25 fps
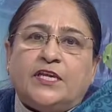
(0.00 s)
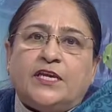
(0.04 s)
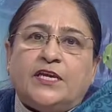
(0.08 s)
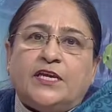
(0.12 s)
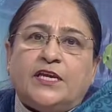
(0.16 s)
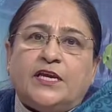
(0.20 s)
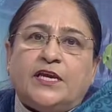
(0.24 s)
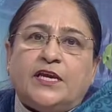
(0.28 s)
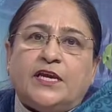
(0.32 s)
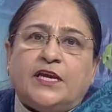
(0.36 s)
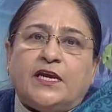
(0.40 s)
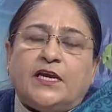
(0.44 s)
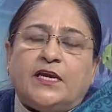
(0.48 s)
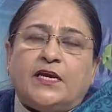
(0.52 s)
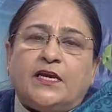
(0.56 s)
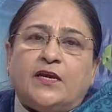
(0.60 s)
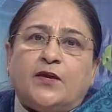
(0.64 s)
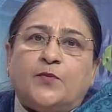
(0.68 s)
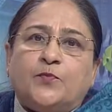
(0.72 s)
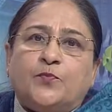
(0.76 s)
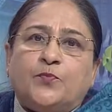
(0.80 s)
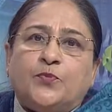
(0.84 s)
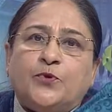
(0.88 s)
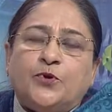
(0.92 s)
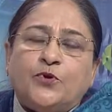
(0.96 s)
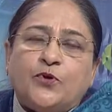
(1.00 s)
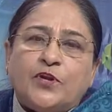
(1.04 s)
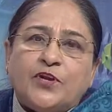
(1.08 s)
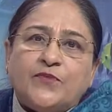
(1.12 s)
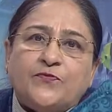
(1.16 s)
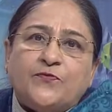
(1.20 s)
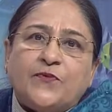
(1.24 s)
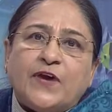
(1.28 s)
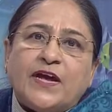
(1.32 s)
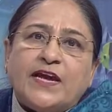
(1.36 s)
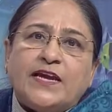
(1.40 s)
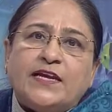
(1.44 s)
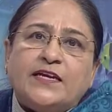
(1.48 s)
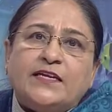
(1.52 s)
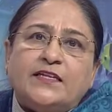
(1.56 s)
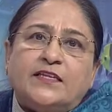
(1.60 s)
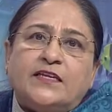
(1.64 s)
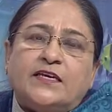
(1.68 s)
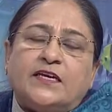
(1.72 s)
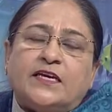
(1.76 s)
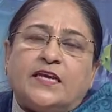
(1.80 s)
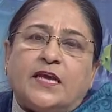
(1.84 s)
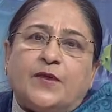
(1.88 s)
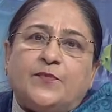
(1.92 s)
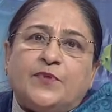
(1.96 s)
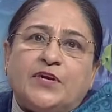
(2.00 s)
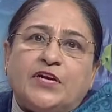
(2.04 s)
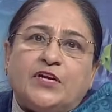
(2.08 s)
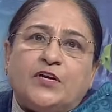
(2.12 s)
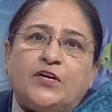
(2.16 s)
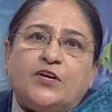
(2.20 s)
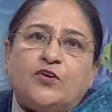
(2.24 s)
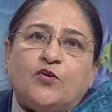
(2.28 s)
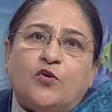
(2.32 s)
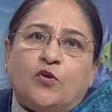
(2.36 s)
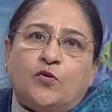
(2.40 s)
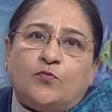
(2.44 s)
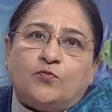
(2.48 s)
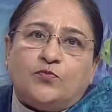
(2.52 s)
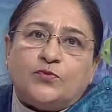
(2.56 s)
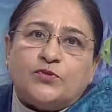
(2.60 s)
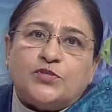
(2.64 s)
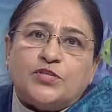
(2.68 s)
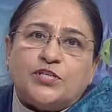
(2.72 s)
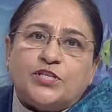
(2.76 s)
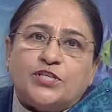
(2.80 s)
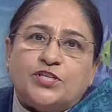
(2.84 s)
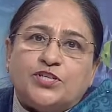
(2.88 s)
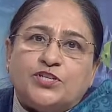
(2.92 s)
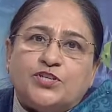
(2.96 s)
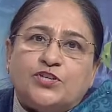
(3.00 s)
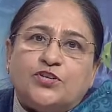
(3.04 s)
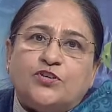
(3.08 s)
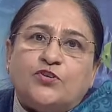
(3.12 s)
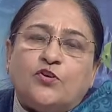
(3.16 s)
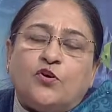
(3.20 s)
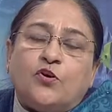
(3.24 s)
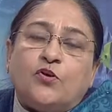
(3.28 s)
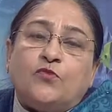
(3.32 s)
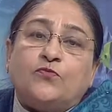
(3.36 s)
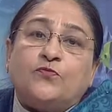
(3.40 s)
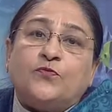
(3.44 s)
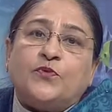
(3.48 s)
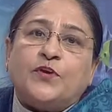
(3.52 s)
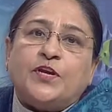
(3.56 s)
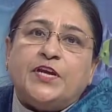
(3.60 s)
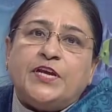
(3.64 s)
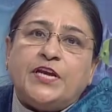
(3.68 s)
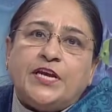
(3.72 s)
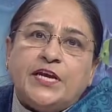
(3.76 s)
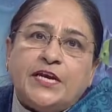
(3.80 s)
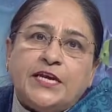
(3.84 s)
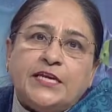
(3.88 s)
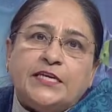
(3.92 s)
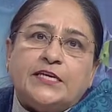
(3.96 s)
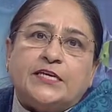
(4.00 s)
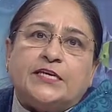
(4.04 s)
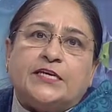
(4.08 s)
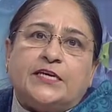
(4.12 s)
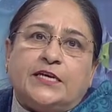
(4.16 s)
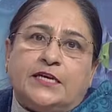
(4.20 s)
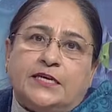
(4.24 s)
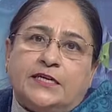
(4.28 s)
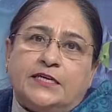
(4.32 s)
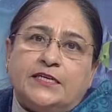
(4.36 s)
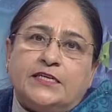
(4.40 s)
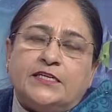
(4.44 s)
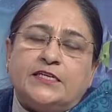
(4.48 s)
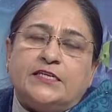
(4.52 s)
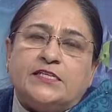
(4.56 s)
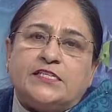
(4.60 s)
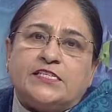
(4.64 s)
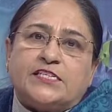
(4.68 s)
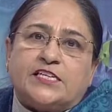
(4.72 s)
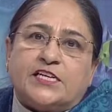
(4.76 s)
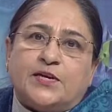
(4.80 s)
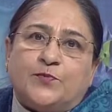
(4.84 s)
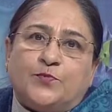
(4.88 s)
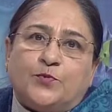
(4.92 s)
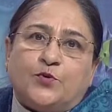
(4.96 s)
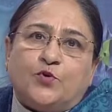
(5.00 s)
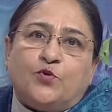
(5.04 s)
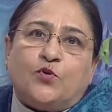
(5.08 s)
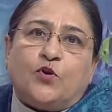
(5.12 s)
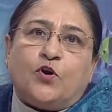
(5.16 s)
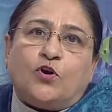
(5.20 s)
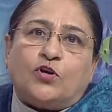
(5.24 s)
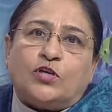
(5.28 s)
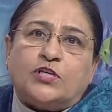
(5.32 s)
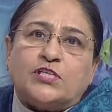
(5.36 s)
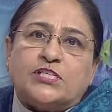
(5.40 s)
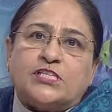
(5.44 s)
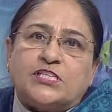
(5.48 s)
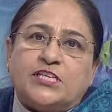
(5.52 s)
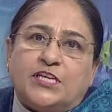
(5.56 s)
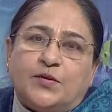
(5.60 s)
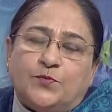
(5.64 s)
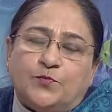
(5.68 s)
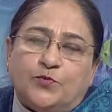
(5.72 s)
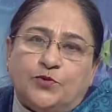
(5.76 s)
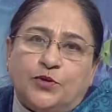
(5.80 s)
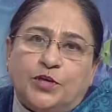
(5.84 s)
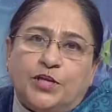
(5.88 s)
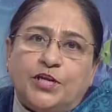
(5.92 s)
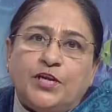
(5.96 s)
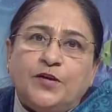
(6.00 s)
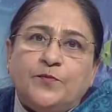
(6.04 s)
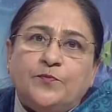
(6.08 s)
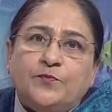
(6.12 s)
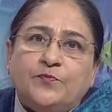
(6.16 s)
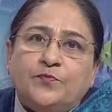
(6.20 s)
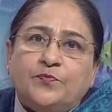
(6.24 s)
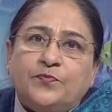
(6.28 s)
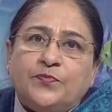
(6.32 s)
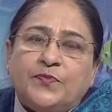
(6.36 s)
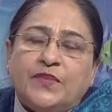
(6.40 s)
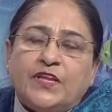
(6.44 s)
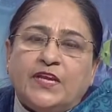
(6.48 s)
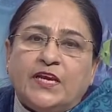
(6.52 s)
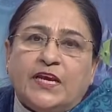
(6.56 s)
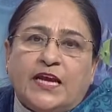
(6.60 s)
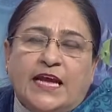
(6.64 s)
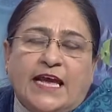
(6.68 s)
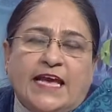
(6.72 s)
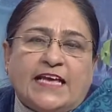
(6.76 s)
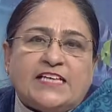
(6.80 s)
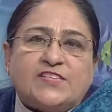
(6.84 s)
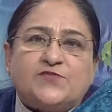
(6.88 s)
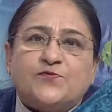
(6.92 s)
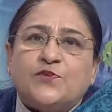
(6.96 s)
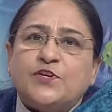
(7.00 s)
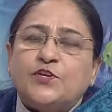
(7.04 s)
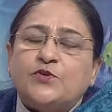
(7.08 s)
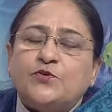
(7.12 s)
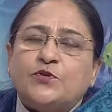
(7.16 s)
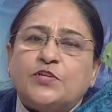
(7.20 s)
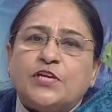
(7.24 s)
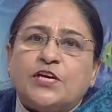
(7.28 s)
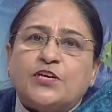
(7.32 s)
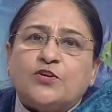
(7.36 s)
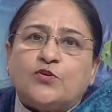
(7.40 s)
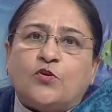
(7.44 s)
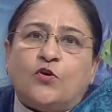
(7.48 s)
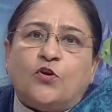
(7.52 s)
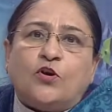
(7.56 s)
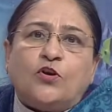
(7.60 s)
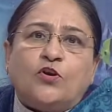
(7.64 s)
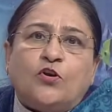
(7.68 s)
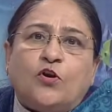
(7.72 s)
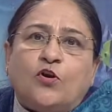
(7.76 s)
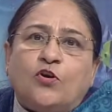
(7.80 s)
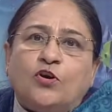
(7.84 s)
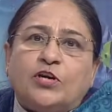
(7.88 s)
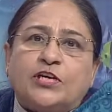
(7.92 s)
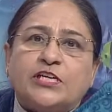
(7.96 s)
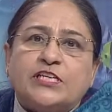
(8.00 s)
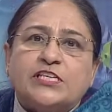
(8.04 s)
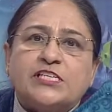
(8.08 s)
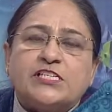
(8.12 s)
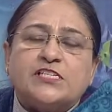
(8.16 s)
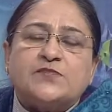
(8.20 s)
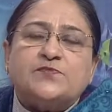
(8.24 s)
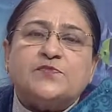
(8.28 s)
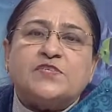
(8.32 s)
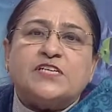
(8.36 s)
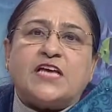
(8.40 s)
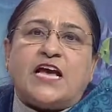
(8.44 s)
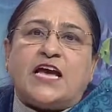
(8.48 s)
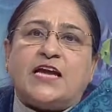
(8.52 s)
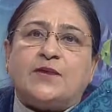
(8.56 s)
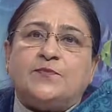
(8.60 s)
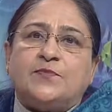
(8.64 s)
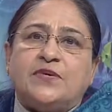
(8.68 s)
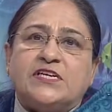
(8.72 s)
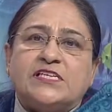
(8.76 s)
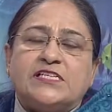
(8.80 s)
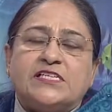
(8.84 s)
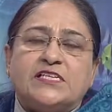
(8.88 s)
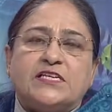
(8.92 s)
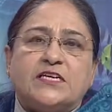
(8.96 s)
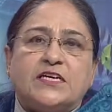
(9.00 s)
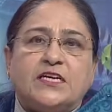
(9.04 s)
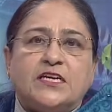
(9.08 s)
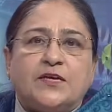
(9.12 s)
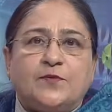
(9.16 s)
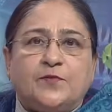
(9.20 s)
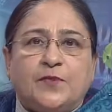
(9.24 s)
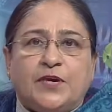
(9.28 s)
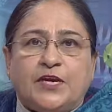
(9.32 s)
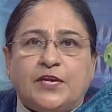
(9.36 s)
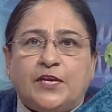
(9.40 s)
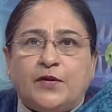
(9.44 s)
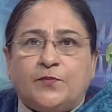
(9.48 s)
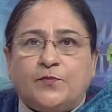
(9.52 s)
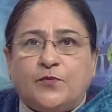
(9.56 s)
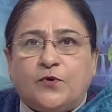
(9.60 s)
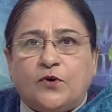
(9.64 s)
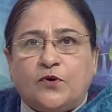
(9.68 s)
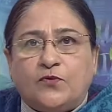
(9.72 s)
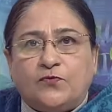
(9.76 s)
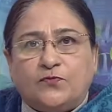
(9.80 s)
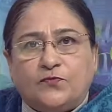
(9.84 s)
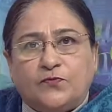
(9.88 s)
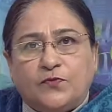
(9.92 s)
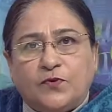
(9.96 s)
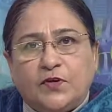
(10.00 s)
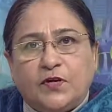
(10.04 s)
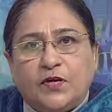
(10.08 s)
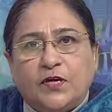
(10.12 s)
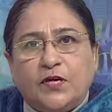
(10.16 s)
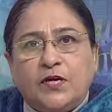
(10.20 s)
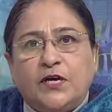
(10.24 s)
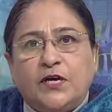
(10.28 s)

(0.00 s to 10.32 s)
they purified the chemical composition of heat killed Streptococcus pneumoniae. As we know that all organisms are basically made up of